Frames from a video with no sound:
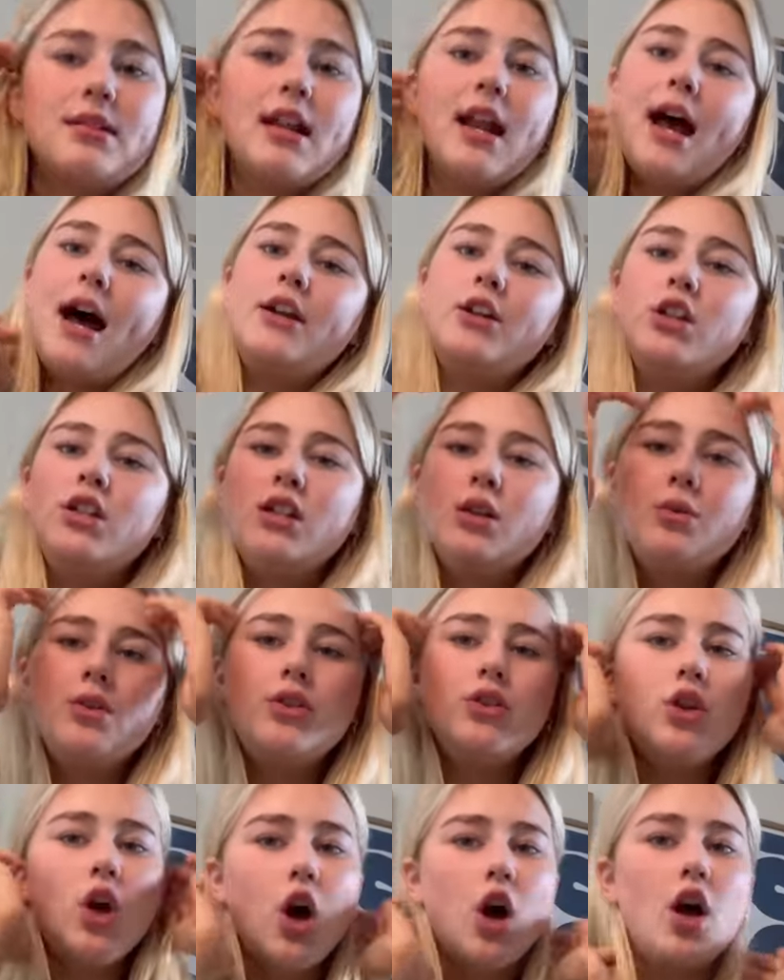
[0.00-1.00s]
said, how do you deal
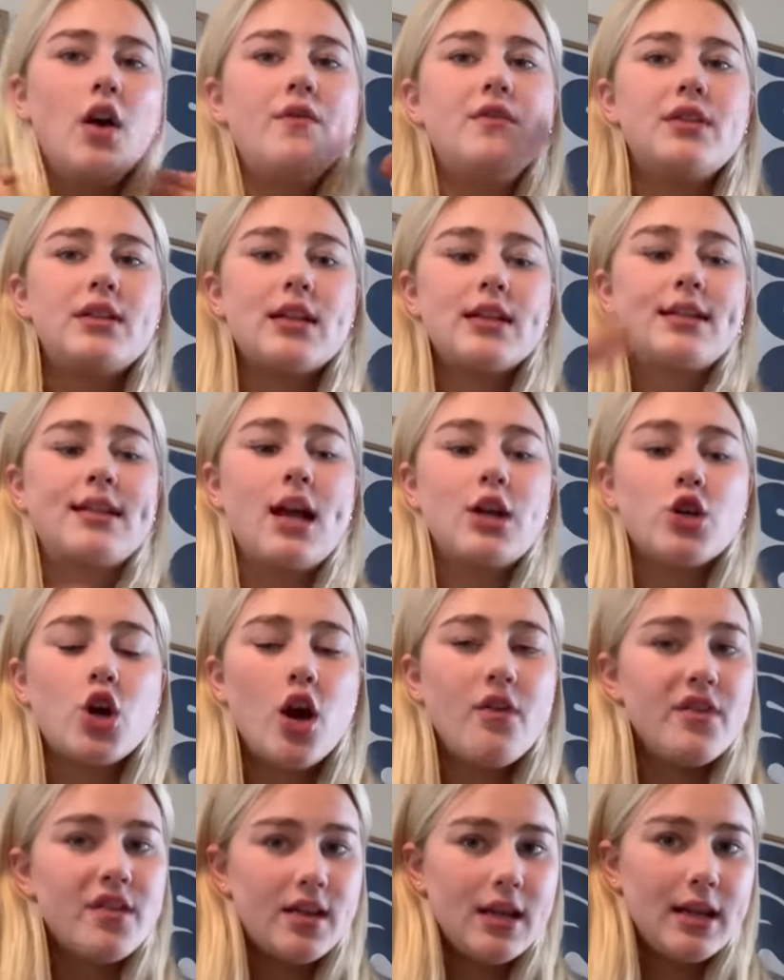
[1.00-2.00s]
with nerves /
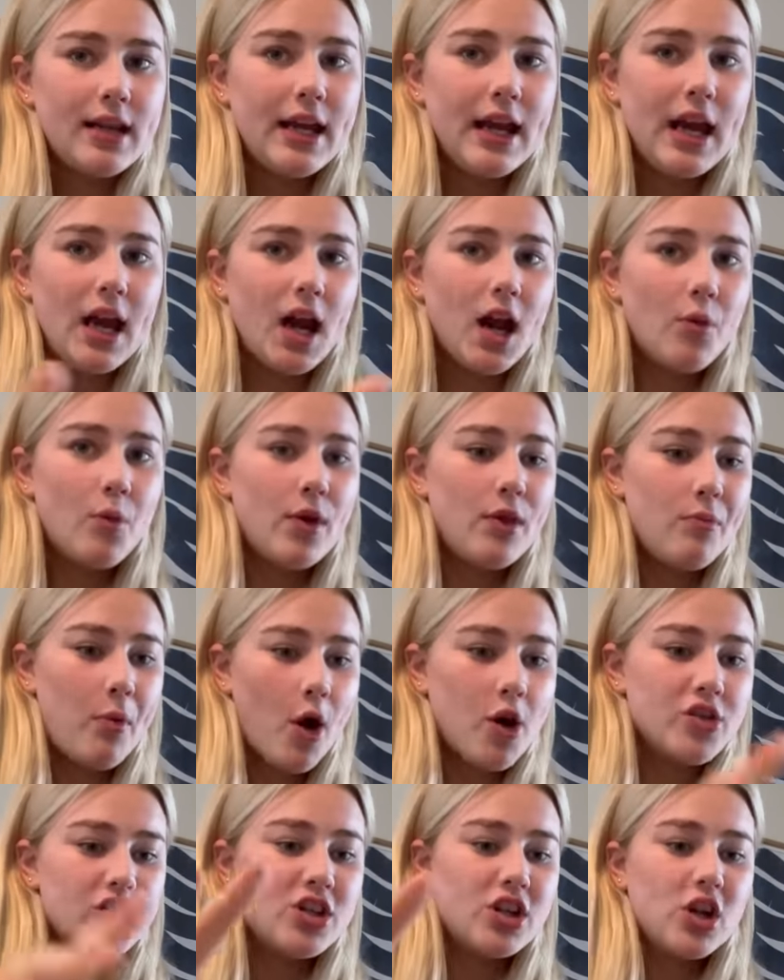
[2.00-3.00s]
overthinking with
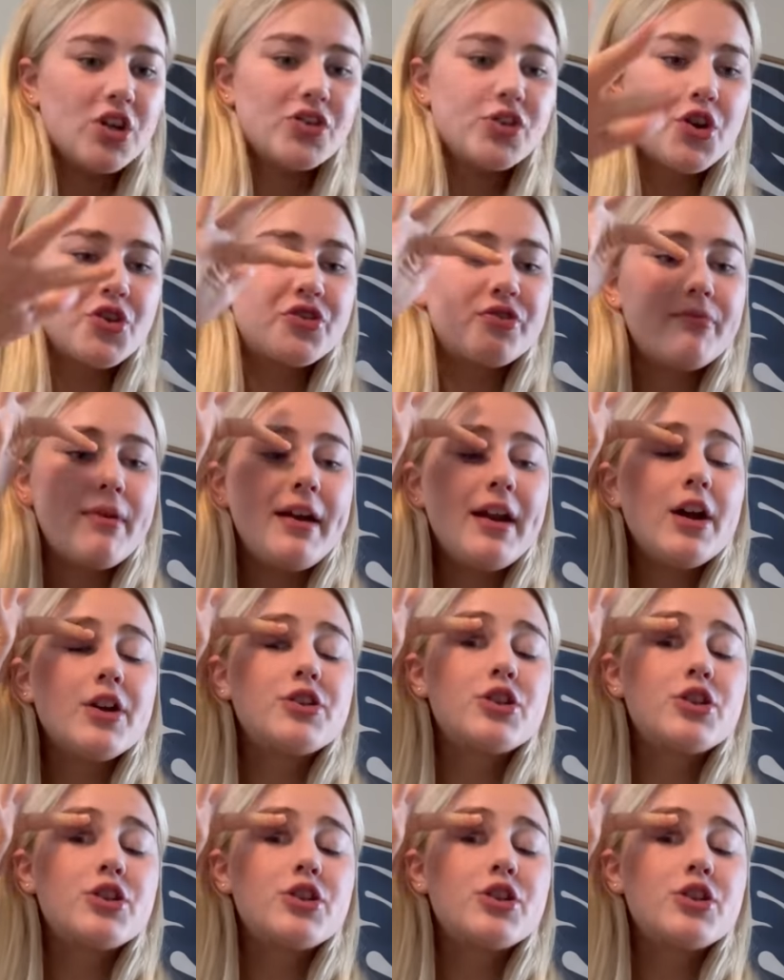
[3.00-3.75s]
posting on social media?